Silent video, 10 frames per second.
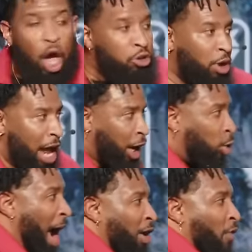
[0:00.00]
You got a
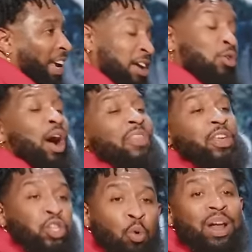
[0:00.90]
crowd over here who want to
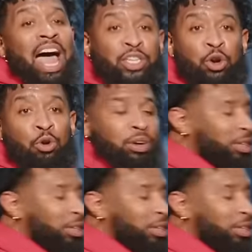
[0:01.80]
have to do what I do.